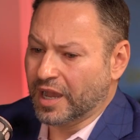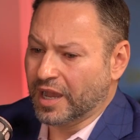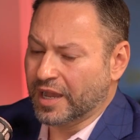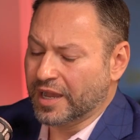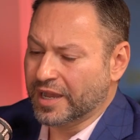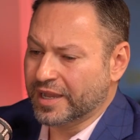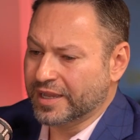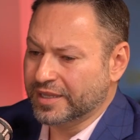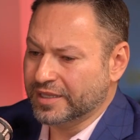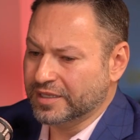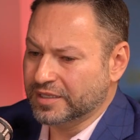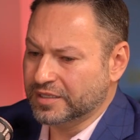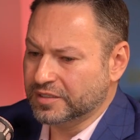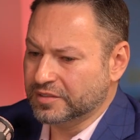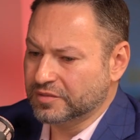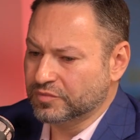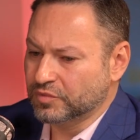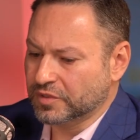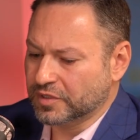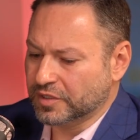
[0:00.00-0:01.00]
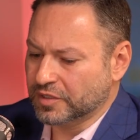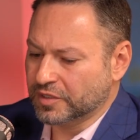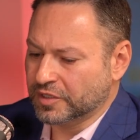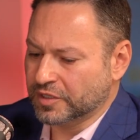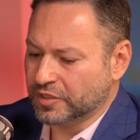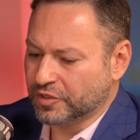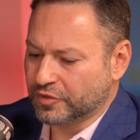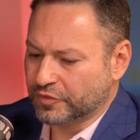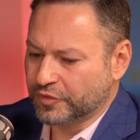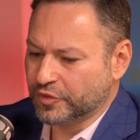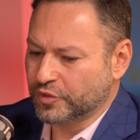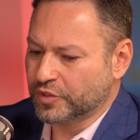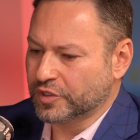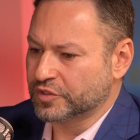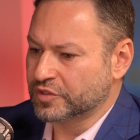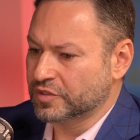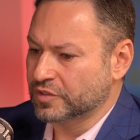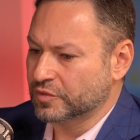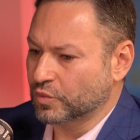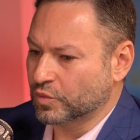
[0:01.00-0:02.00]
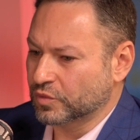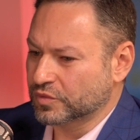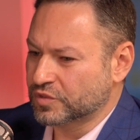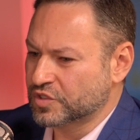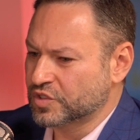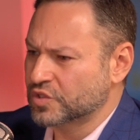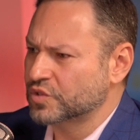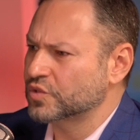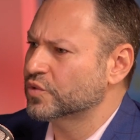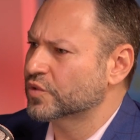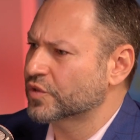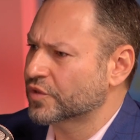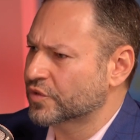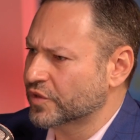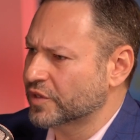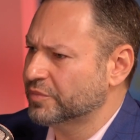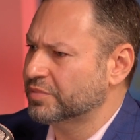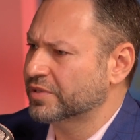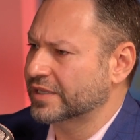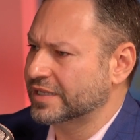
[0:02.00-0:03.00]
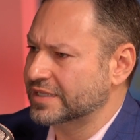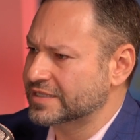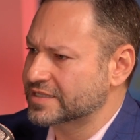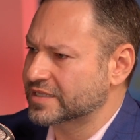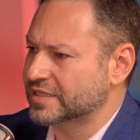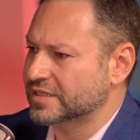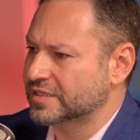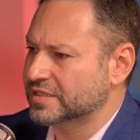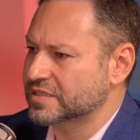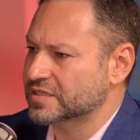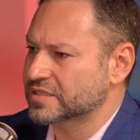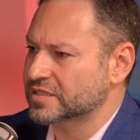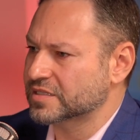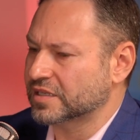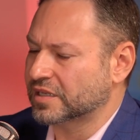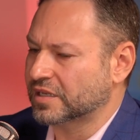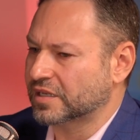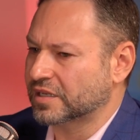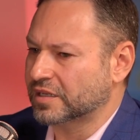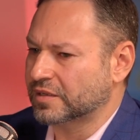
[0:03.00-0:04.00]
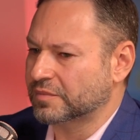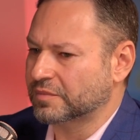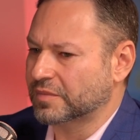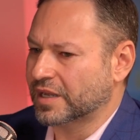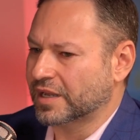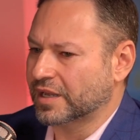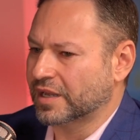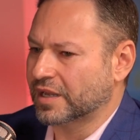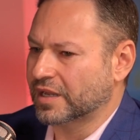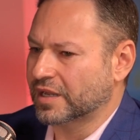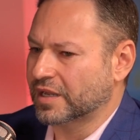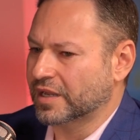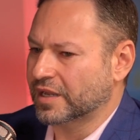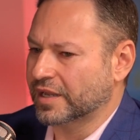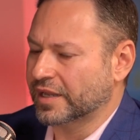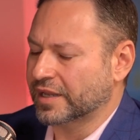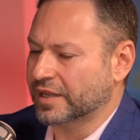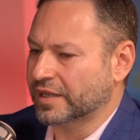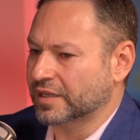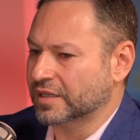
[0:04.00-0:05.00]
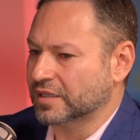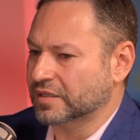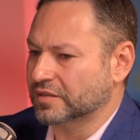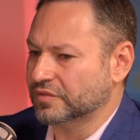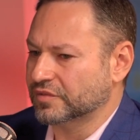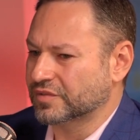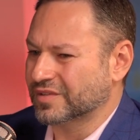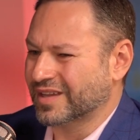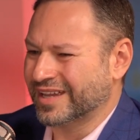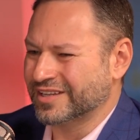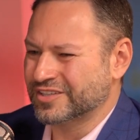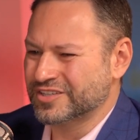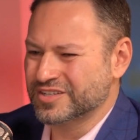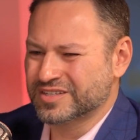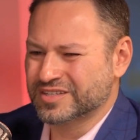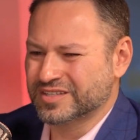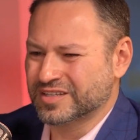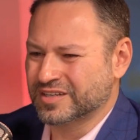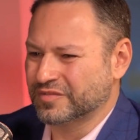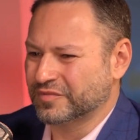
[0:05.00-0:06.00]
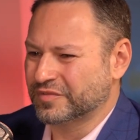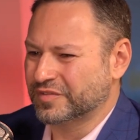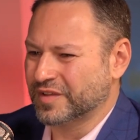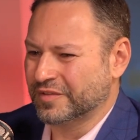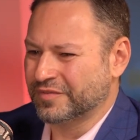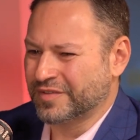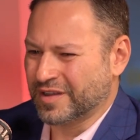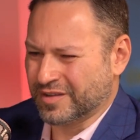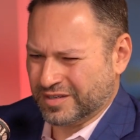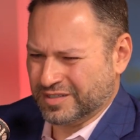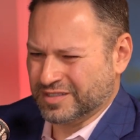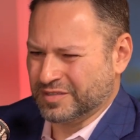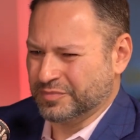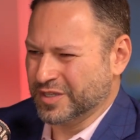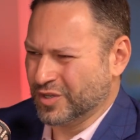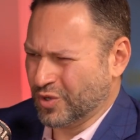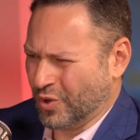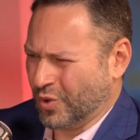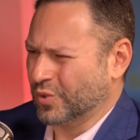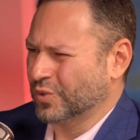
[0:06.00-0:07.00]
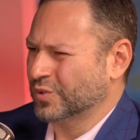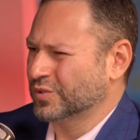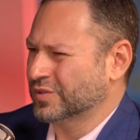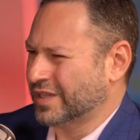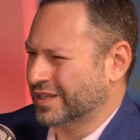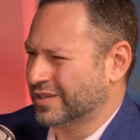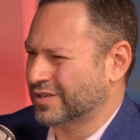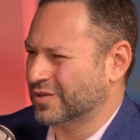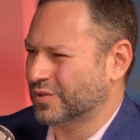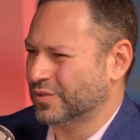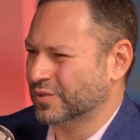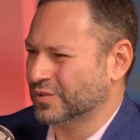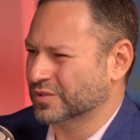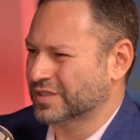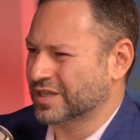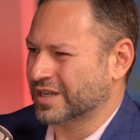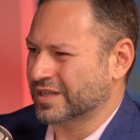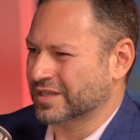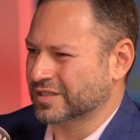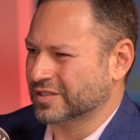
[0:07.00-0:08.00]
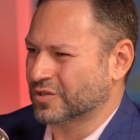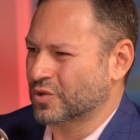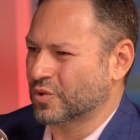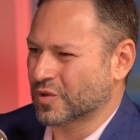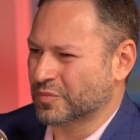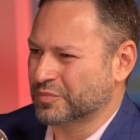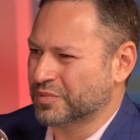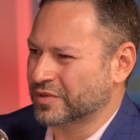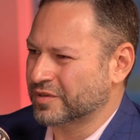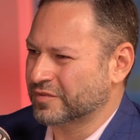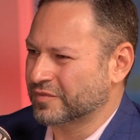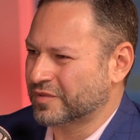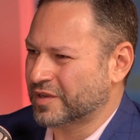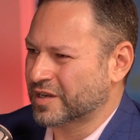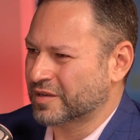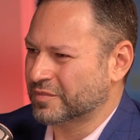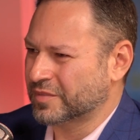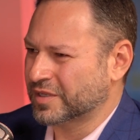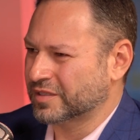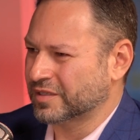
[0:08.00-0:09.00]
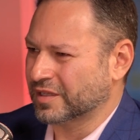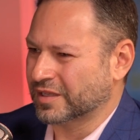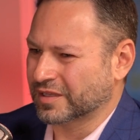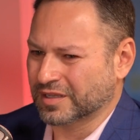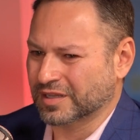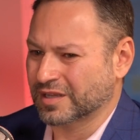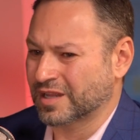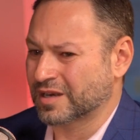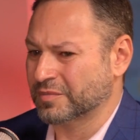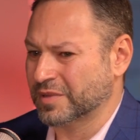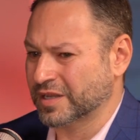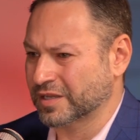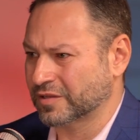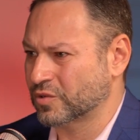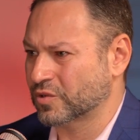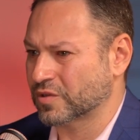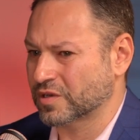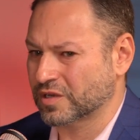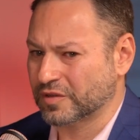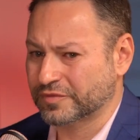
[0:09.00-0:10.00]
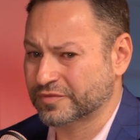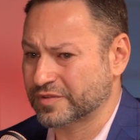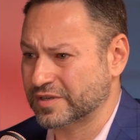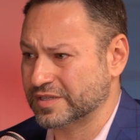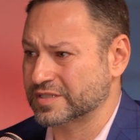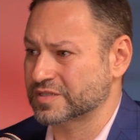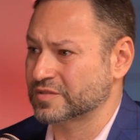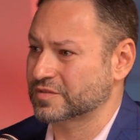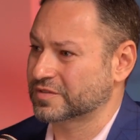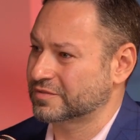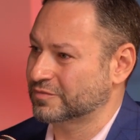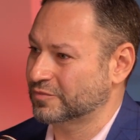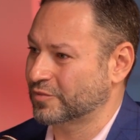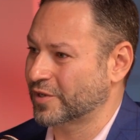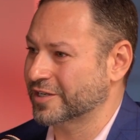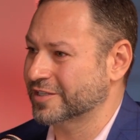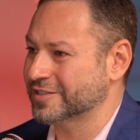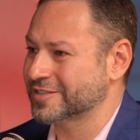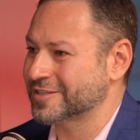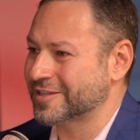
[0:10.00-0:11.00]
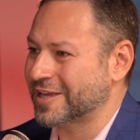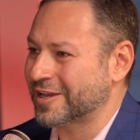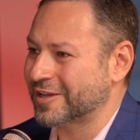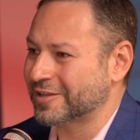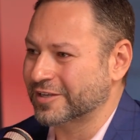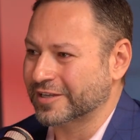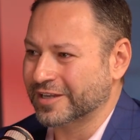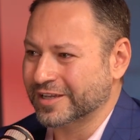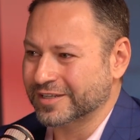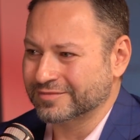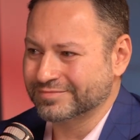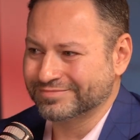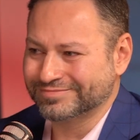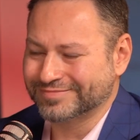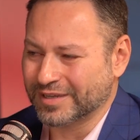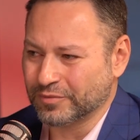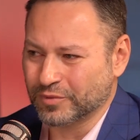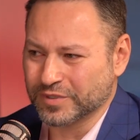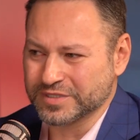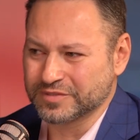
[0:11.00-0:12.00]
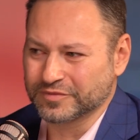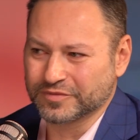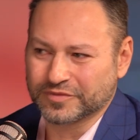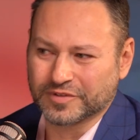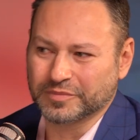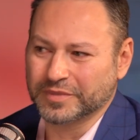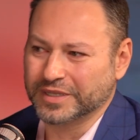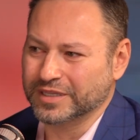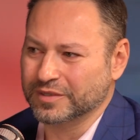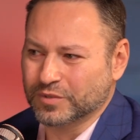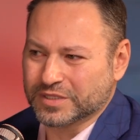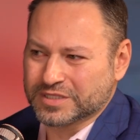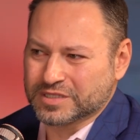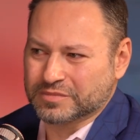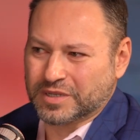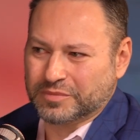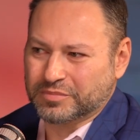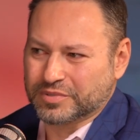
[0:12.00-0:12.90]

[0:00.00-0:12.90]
I interviewed at 2 or 3 places, and I just didn't. I found it to be cold, that cold kind of corporate environment. Like a lot of my Cornell friends went into that, and that wasn't for me. It wasn't my